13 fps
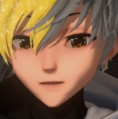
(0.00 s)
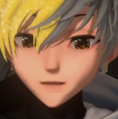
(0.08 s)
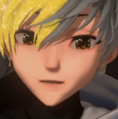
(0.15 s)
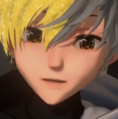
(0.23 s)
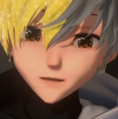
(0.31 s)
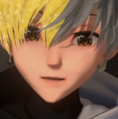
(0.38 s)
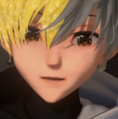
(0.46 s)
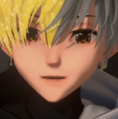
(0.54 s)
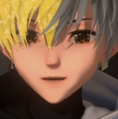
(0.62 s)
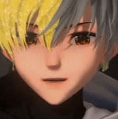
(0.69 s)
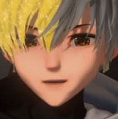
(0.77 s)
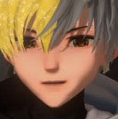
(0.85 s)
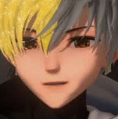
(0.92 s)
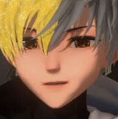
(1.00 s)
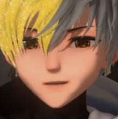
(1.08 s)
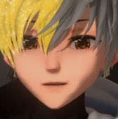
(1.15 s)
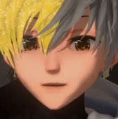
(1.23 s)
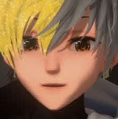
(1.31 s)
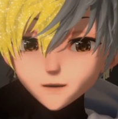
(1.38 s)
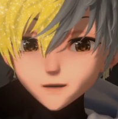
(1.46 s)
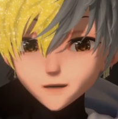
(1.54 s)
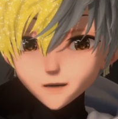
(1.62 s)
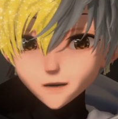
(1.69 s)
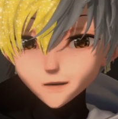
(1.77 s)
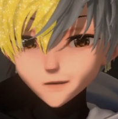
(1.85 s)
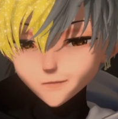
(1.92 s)
glitter and how to get your stuff to
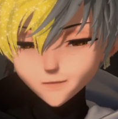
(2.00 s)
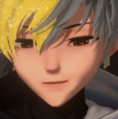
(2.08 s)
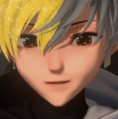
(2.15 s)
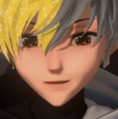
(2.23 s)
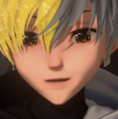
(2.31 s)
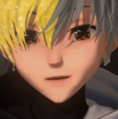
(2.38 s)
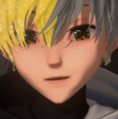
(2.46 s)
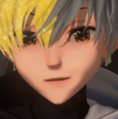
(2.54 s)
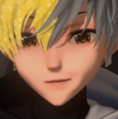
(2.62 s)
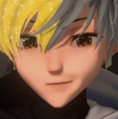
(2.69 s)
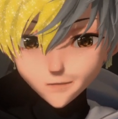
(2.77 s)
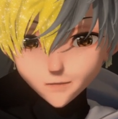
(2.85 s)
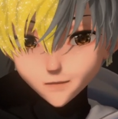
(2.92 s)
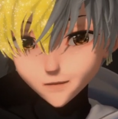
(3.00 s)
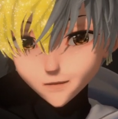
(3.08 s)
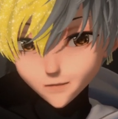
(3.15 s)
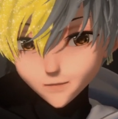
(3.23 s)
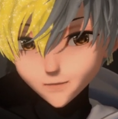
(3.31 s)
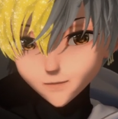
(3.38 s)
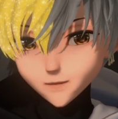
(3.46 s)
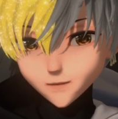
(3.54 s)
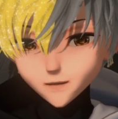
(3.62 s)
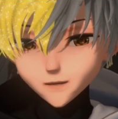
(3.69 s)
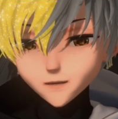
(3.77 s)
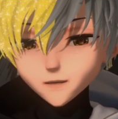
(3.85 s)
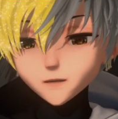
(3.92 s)
glow and sparkle a little bit.
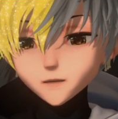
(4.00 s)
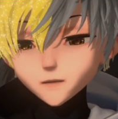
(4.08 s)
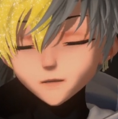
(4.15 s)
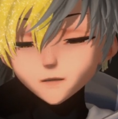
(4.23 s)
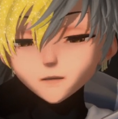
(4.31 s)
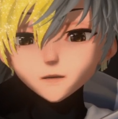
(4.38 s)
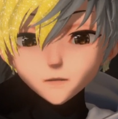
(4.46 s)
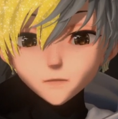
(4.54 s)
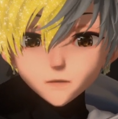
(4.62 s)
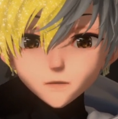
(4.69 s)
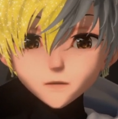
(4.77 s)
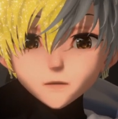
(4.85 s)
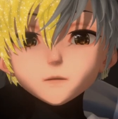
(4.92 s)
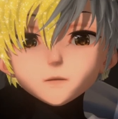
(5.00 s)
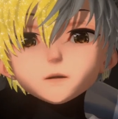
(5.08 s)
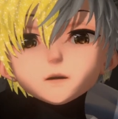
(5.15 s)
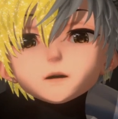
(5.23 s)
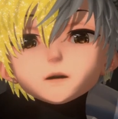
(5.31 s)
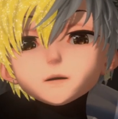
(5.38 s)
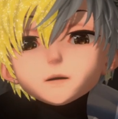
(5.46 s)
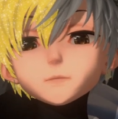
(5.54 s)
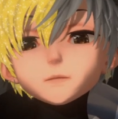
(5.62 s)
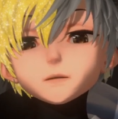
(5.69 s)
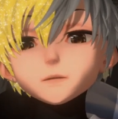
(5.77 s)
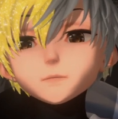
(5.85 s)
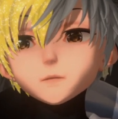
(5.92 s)
So, there's only going to be
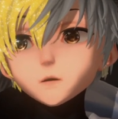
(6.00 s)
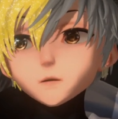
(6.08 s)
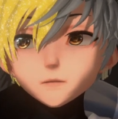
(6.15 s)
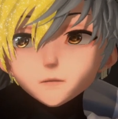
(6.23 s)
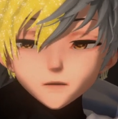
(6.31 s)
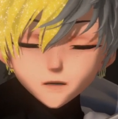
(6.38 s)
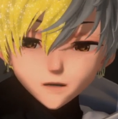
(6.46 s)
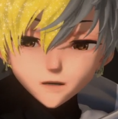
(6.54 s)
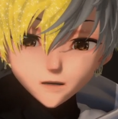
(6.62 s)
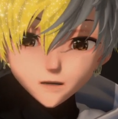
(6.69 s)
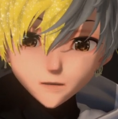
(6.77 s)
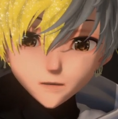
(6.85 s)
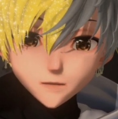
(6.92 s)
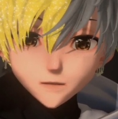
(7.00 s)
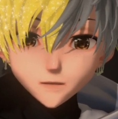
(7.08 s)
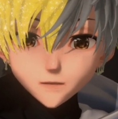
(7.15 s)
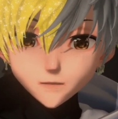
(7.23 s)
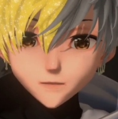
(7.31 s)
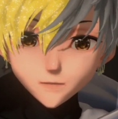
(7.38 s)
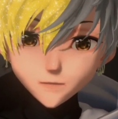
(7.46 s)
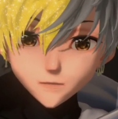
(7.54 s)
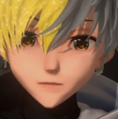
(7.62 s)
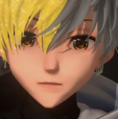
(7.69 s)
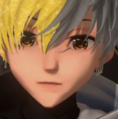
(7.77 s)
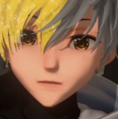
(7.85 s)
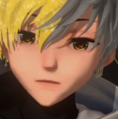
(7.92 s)
4 things you're going to need for this.
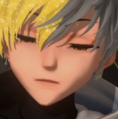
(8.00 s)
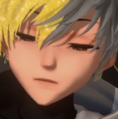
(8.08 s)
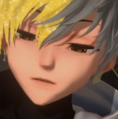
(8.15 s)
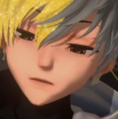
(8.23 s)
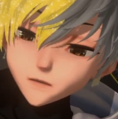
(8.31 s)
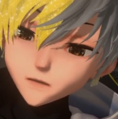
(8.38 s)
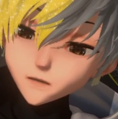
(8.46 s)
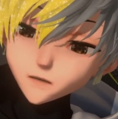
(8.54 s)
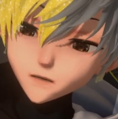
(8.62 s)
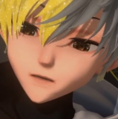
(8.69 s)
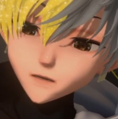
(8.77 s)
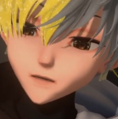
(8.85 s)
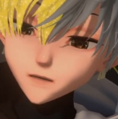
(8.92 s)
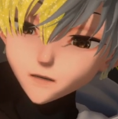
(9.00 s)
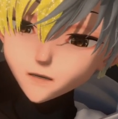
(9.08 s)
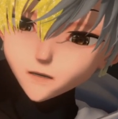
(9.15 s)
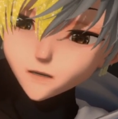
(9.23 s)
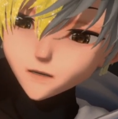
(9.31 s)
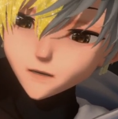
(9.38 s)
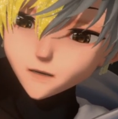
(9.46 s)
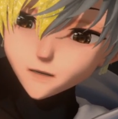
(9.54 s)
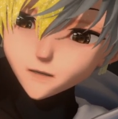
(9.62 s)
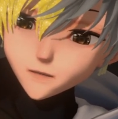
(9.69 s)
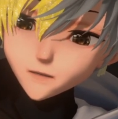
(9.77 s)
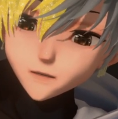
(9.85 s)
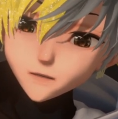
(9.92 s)
Unity
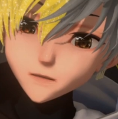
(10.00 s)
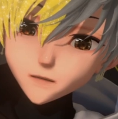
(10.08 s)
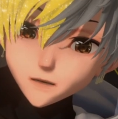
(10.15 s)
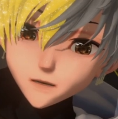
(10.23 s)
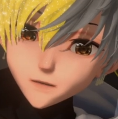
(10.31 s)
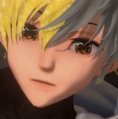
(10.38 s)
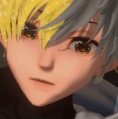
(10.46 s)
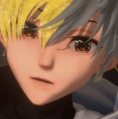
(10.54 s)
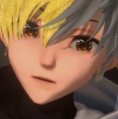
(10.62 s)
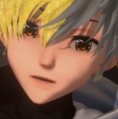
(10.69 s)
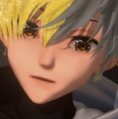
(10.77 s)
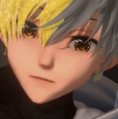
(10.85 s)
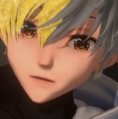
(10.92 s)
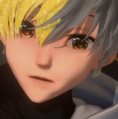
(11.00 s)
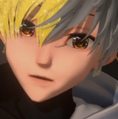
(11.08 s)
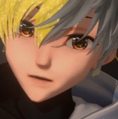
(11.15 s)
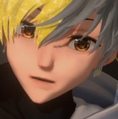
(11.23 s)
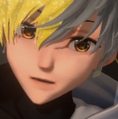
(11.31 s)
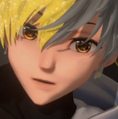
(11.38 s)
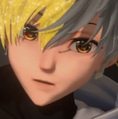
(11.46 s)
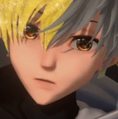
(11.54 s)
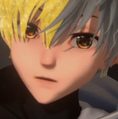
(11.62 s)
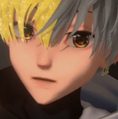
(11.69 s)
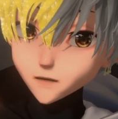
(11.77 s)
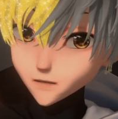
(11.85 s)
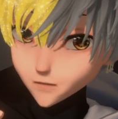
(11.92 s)
2019.4.31F1,
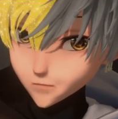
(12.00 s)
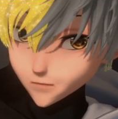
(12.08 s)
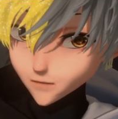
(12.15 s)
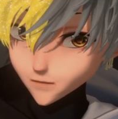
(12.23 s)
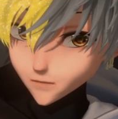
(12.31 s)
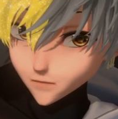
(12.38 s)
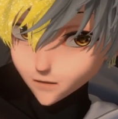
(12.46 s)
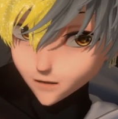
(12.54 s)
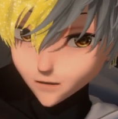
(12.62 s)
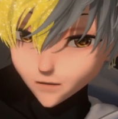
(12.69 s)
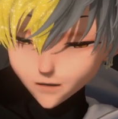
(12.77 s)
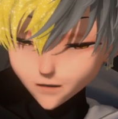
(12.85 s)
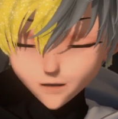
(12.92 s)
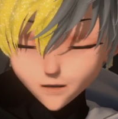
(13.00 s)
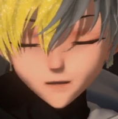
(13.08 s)
specifically that version.